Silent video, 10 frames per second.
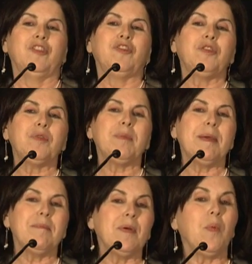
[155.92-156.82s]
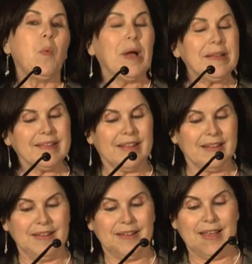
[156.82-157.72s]
She remembered one
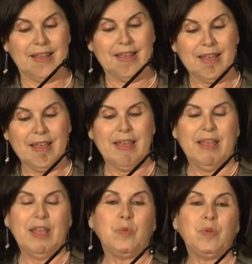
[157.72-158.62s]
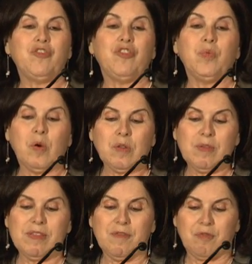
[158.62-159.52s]
Saturday in which she was
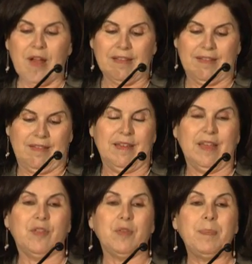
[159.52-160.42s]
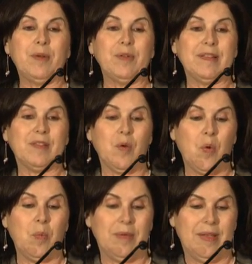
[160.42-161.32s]
with Efrat at her parents'
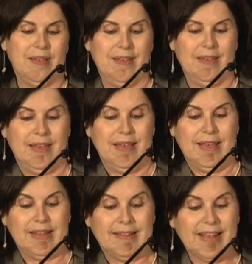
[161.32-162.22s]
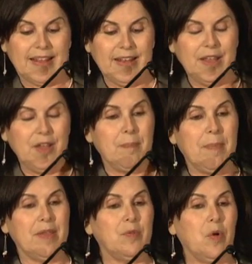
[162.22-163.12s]
home, and suddenly her
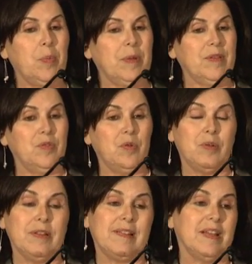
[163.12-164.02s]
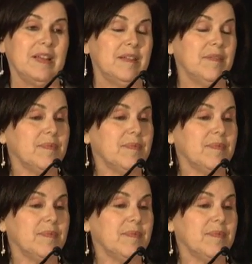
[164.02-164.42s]
mother opened the door and said,